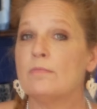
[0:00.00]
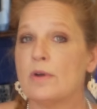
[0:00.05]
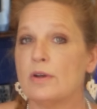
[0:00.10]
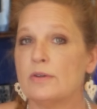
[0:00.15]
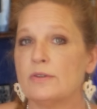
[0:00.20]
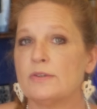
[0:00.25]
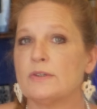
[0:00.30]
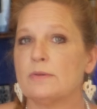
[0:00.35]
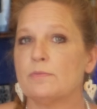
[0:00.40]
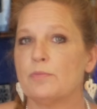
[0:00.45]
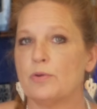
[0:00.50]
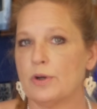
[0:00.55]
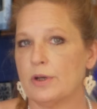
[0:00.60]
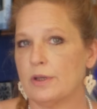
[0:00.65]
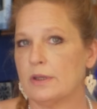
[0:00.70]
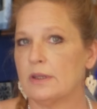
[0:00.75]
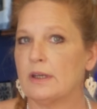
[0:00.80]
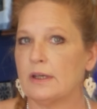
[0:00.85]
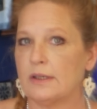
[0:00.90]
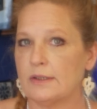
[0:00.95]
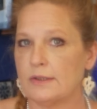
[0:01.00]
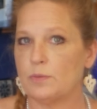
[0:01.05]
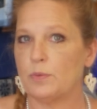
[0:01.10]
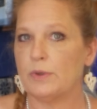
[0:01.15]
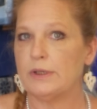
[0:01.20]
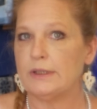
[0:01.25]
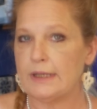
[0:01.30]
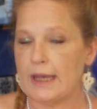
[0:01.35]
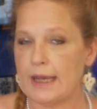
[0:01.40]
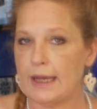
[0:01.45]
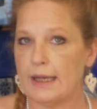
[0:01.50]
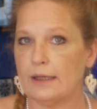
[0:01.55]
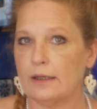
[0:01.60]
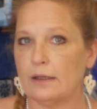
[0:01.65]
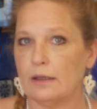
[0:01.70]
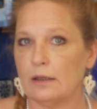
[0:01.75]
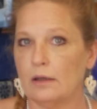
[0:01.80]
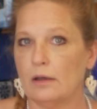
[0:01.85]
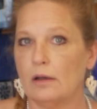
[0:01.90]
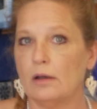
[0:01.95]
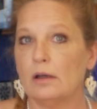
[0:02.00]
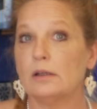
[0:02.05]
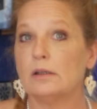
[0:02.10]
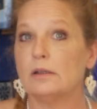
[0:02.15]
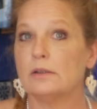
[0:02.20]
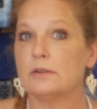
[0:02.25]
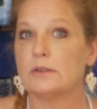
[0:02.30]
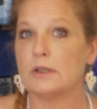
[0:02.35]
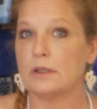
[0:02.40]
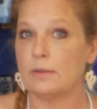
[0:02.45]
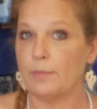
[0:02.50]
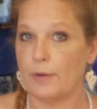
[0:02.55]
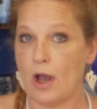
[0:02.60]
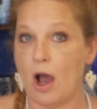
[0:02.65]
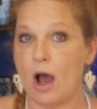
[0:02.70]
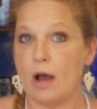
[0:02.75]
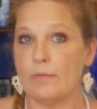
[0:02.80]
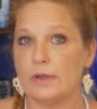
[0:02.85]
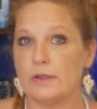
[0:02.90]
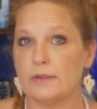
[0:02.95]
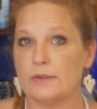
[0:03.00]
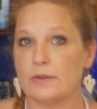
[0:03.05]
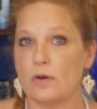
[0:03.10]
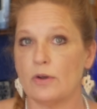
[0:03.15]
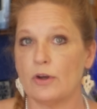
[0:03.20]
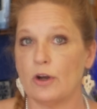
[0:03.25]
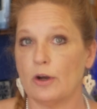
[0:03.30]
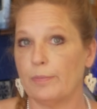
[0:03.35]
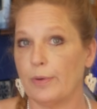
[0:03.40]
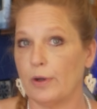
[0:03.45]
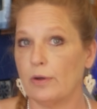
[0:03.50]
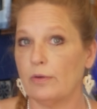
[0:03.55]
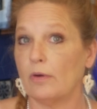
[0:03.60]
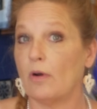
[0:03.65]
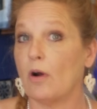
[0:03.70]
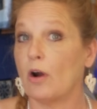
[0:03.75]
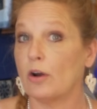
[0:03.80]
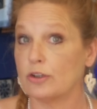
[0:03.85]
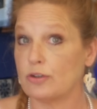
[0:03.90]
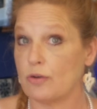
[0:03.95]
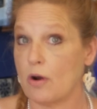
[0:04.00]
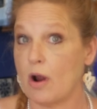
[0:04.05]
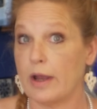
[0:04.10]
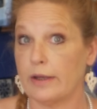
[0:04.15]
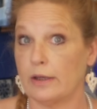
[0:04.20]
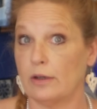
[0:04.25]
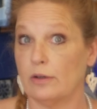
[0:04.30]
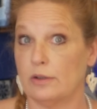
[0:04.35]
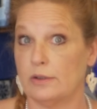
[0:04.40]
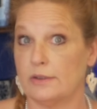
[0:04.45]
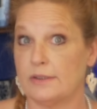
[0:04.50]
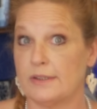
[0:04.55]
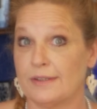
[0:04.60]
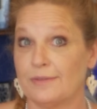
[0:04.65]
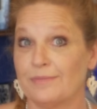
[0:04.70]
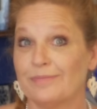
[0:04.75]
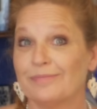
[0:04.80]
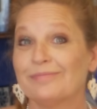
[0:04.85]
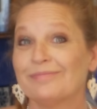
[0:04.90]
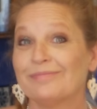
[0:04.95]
most important things we take to the Bahamas on our boat are dry goods.